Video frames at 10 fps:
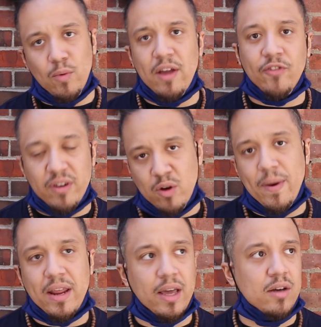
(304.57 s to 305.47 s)
away from
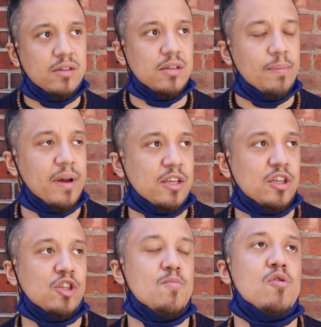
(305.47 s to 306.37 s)
nobody else, but it's
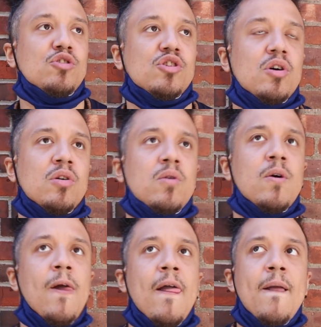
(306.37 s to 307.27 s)
just more so
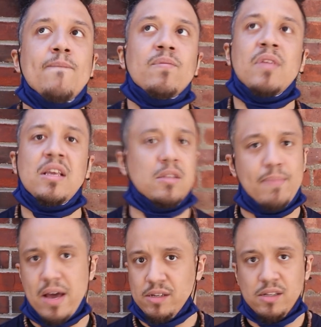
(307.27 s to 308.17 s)
he's the
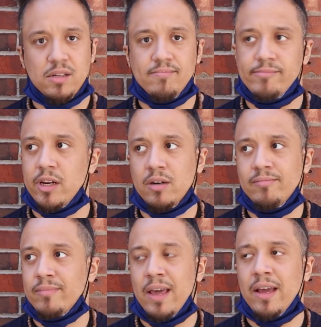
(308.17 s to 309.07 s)
best, And
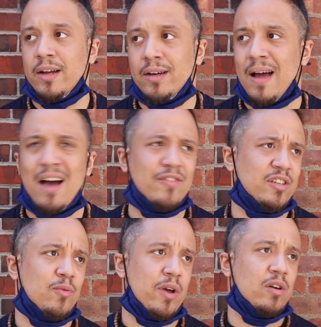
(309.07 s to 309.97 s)

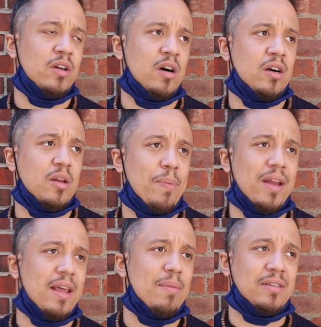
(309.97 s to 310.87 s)
obviously we on the
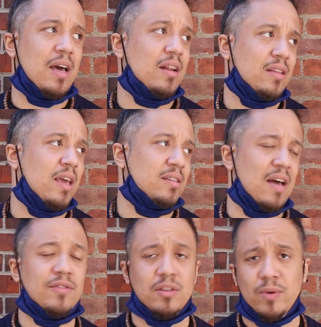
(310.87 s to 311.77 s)
pandemic side of things.
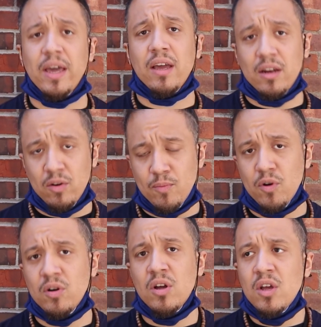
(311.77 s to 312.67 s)
Obviously we're getting a little
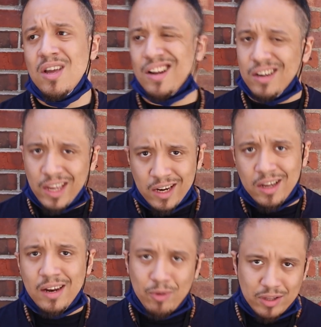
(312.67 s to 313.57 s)
more
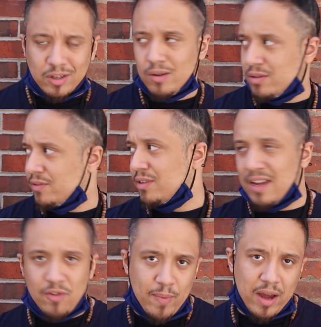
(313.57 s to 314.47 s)
cleaner in terms of just
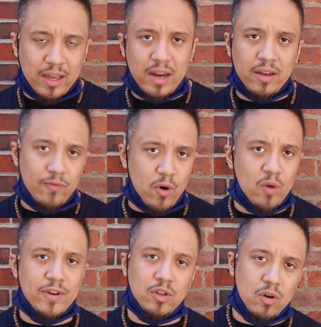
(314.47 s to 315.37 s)
everybody getting
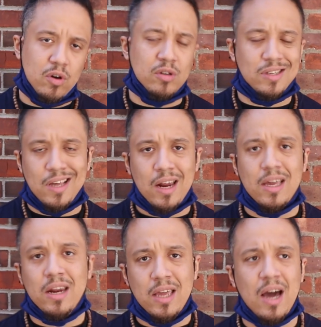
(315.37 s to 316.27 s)
involved indoors and yada,
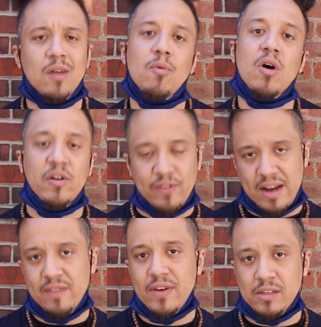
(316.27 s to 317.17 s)
yada, yada. More
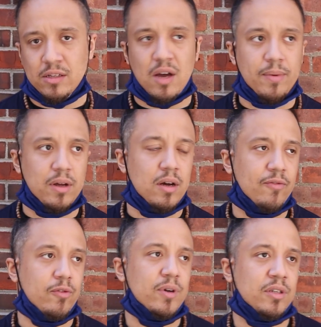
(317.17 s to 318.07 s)
offline events is coming
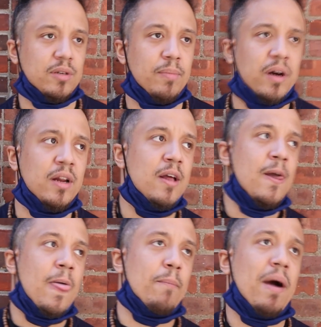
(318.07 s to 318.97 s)
to fruition. But
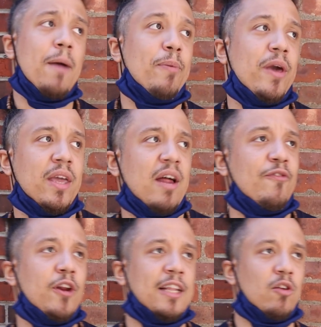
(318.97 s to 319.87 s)
in my opinion, I
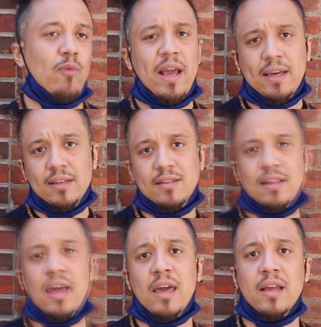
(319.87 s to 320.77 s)
feel like the rankings
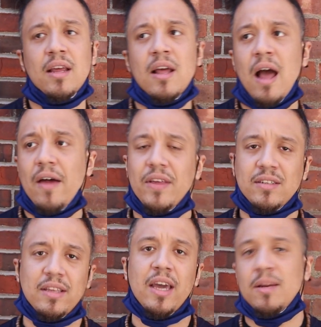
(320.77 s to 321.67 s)
stayed how they
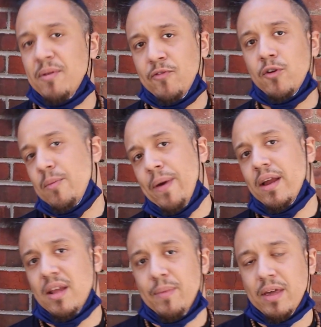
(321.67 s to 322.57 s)
stayed before the
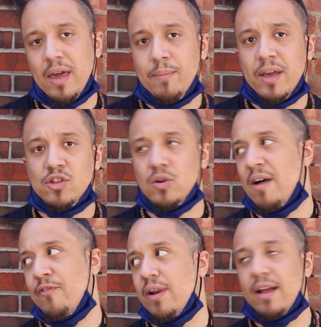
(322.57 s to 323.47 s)
pandemic came in. So
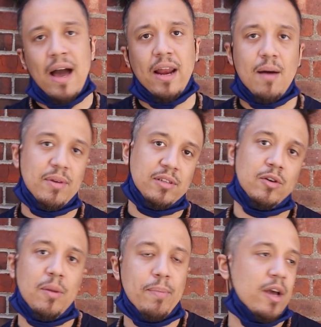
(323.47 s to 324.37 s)
I feel like IDOM is
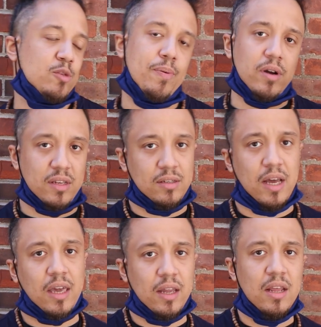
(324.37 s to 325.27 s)
still the best, Punk is
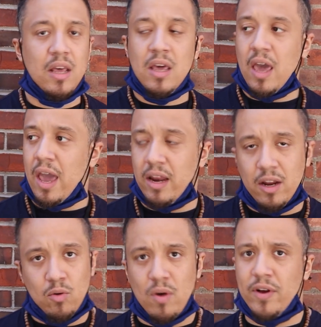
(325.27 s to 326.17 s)
second, and
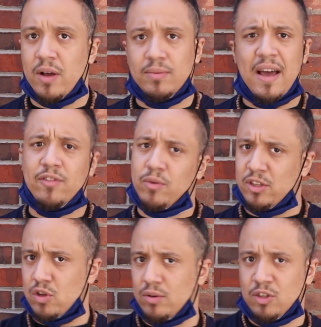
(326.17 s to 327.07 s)
then whoever comes after,
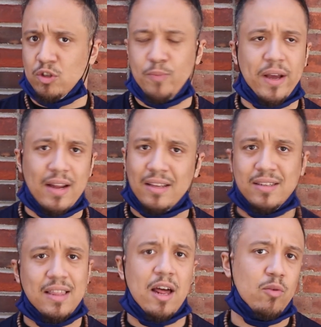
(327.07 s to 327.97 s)
there's no disrespect, not to
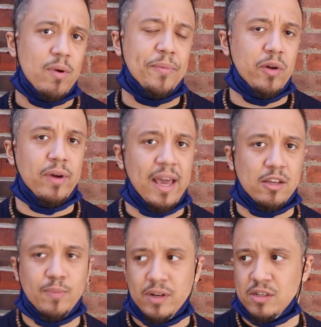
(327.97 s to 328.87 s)
say that I don't remember no
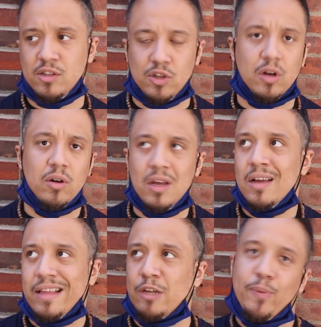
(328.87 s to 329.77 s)
names, but it's just,
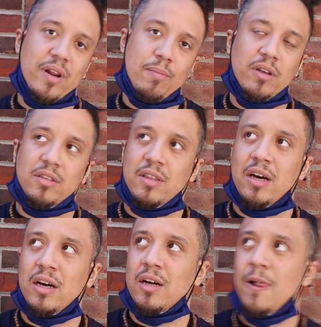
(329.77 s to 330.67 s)
that's pretty much
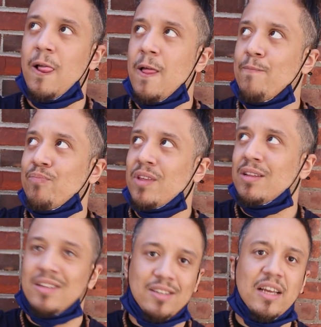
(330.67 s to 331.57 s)
the
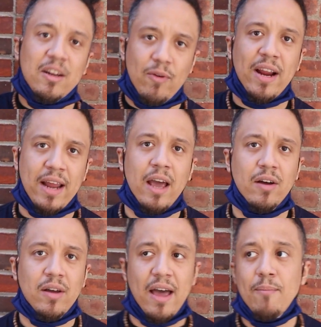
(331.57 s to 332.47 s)
ceiling right
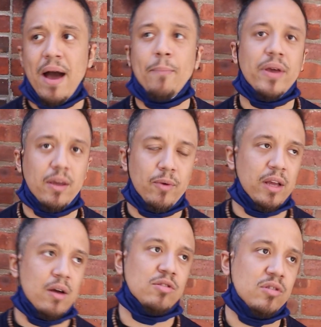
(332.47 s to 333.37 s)
now, in my opinion, when
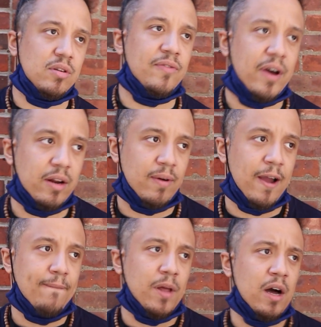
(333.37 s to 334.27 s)
it comes to Street Fighter,
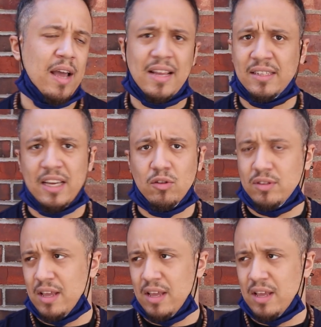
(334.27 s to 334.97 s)
right? And this ain't